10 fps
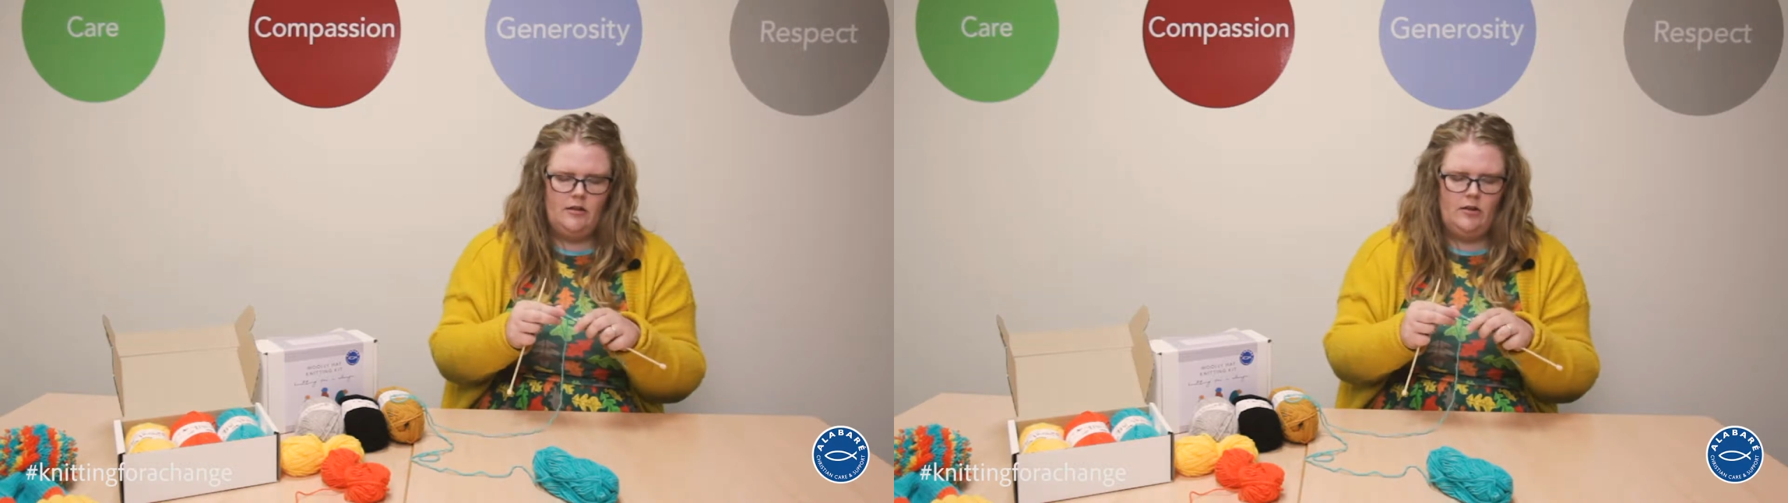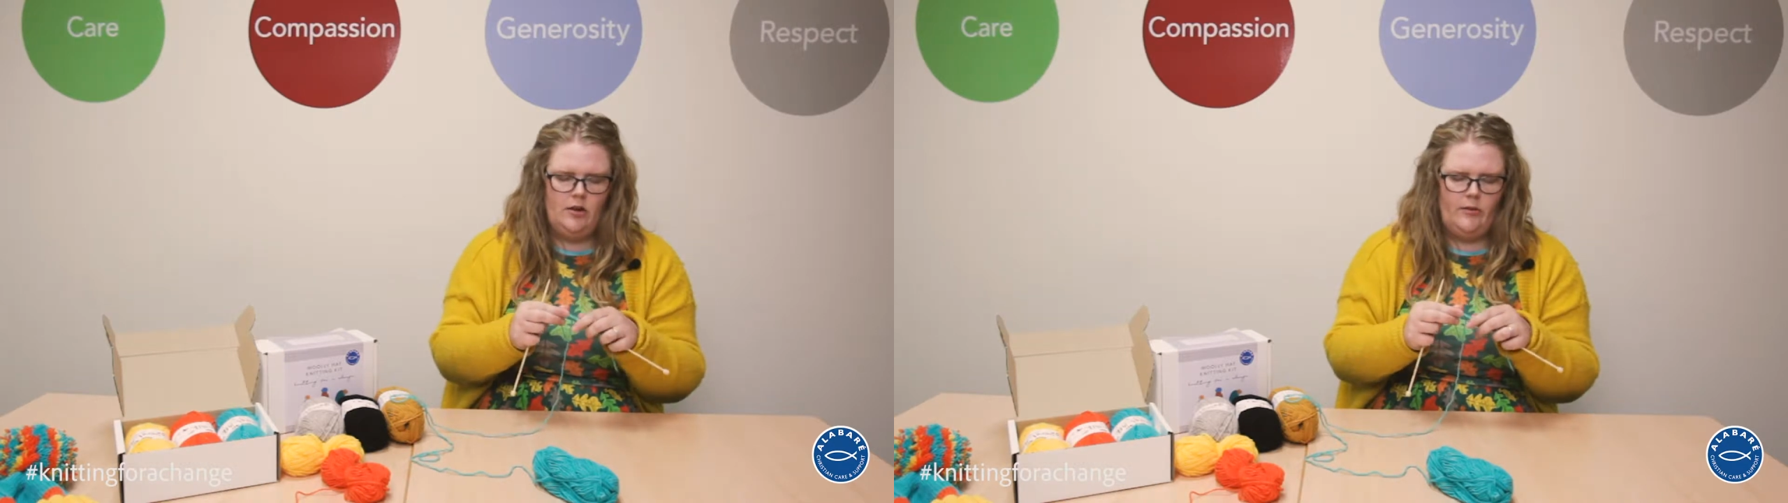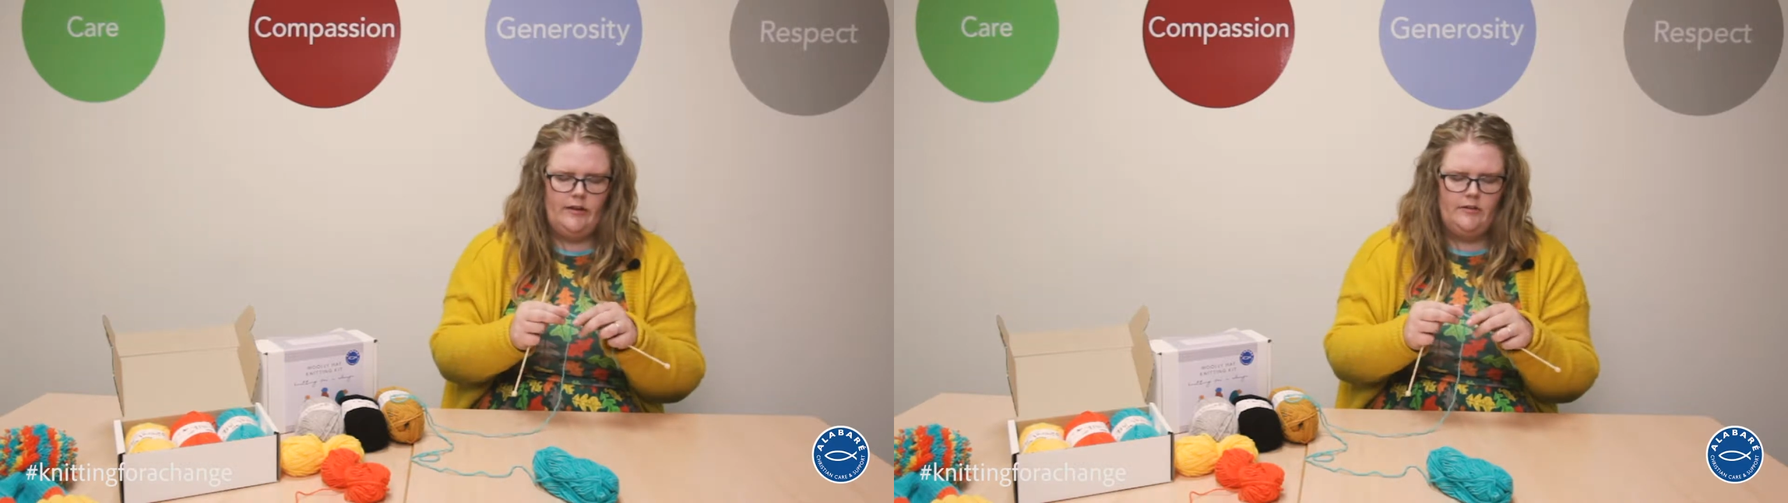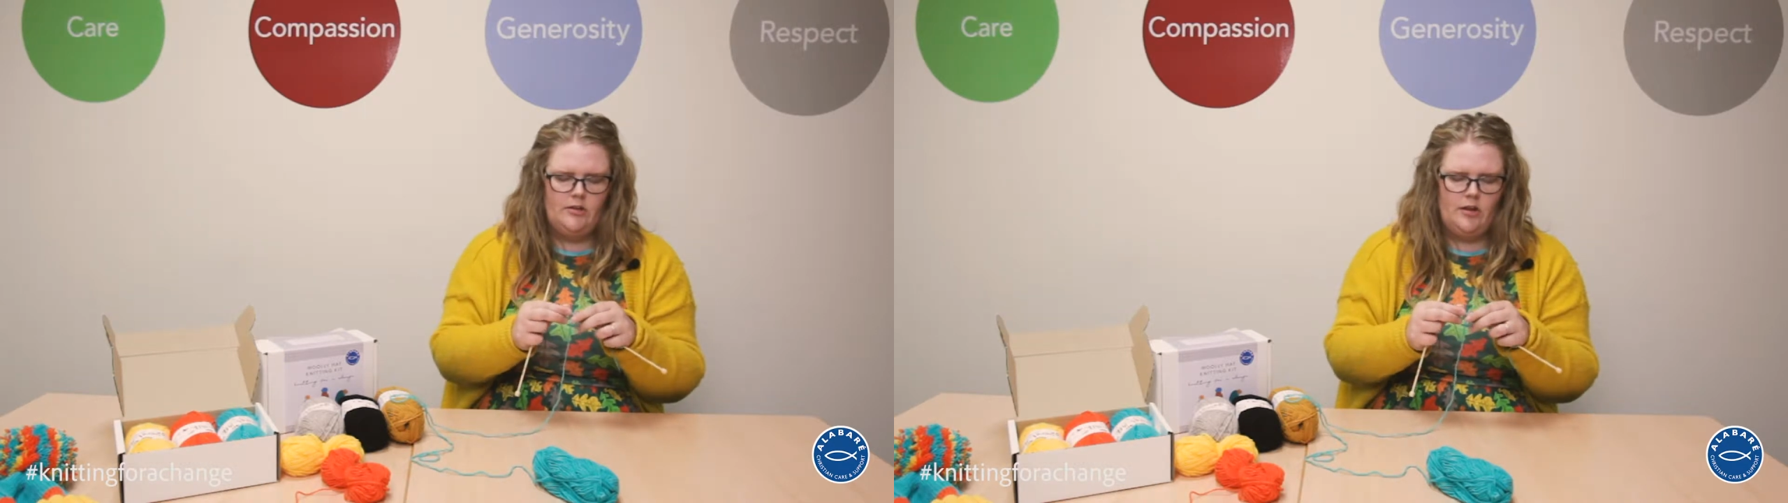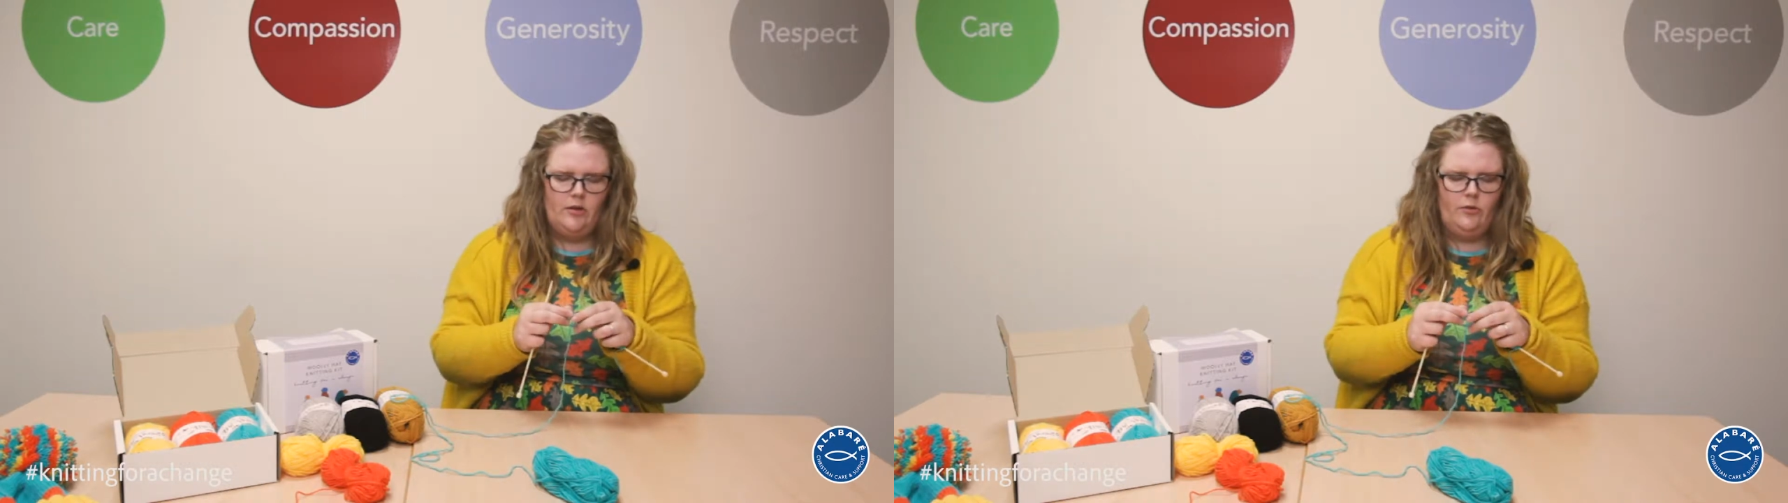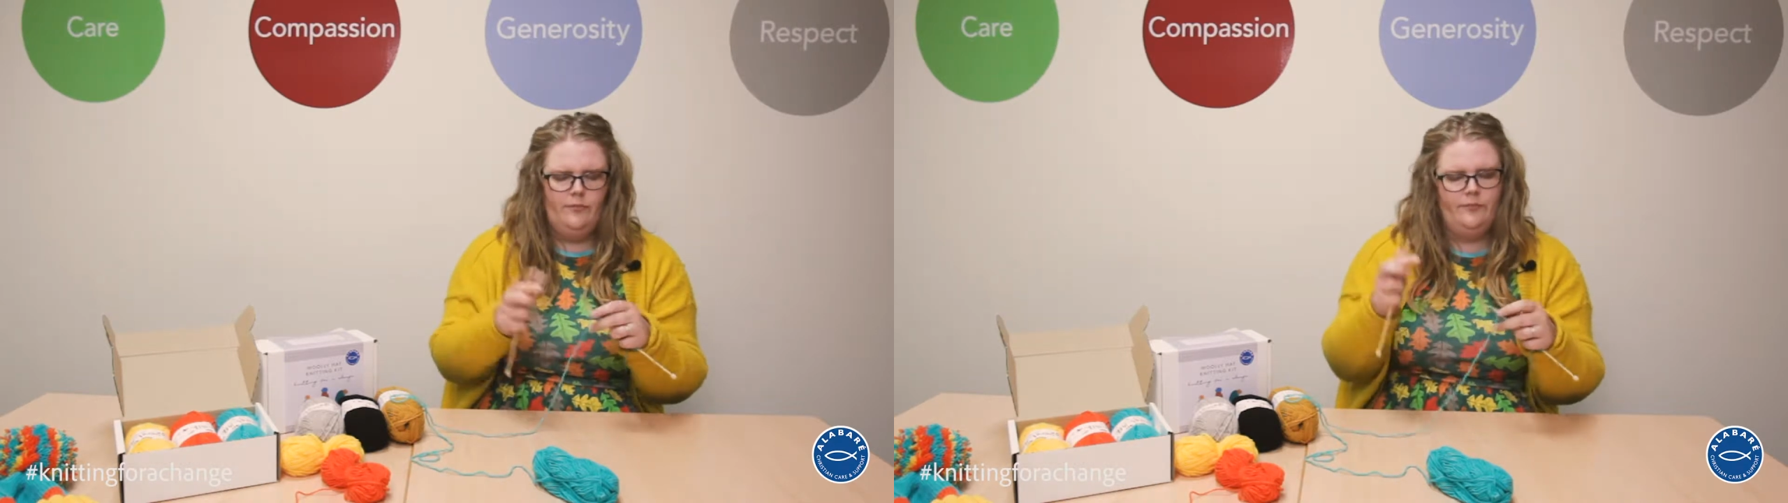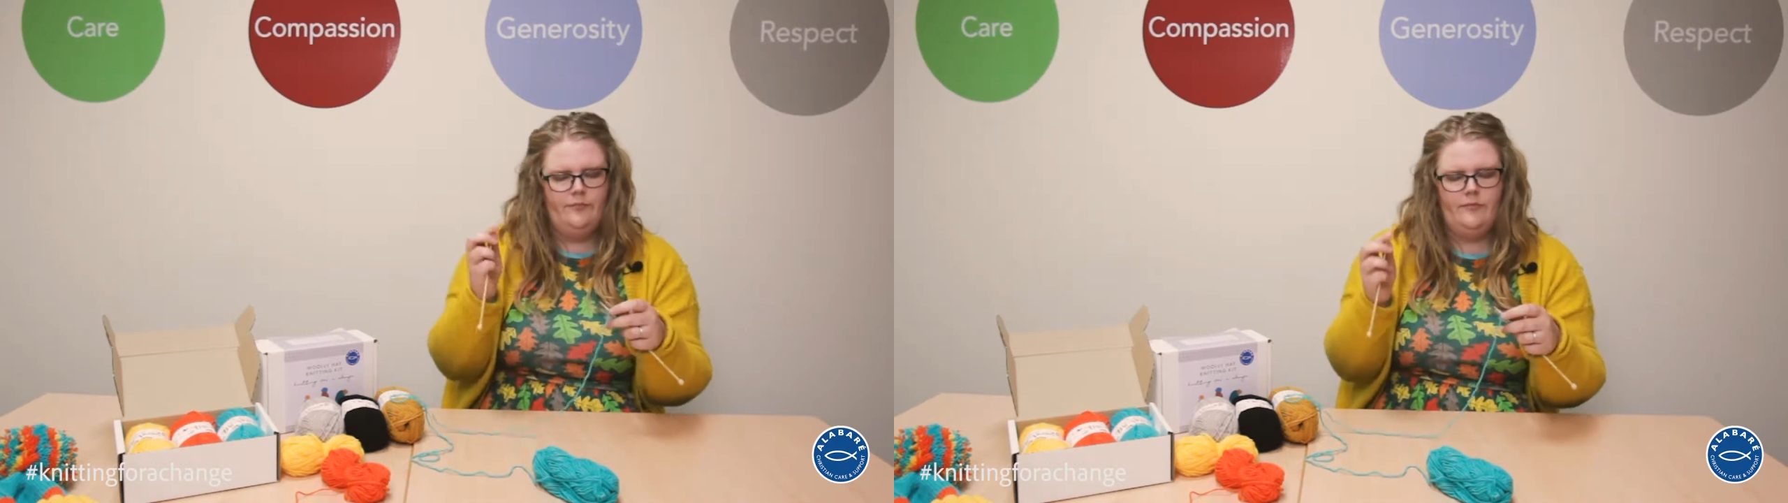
going to